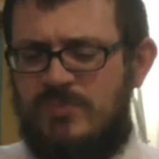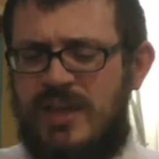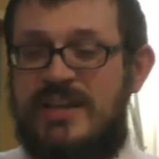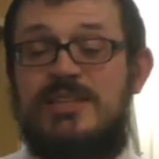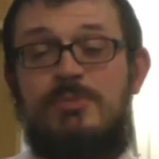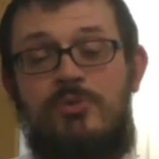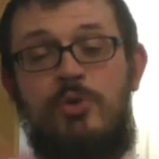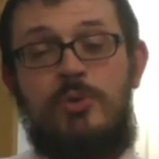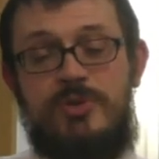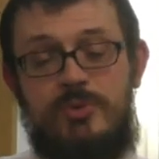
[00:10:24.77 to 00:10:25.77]
like I said
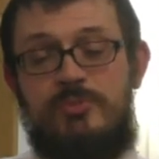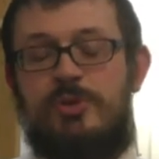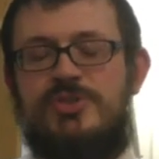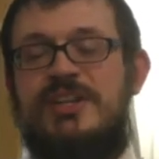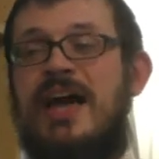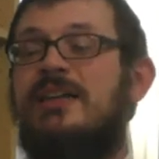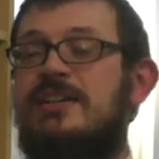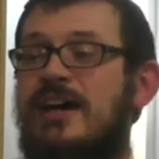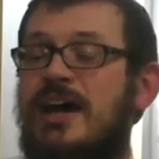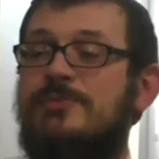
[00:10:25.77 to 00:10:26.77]
before, with personality
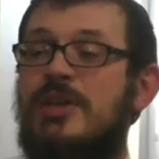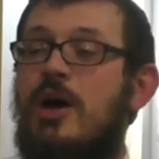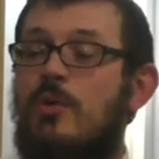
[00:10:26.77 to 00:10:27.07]
types.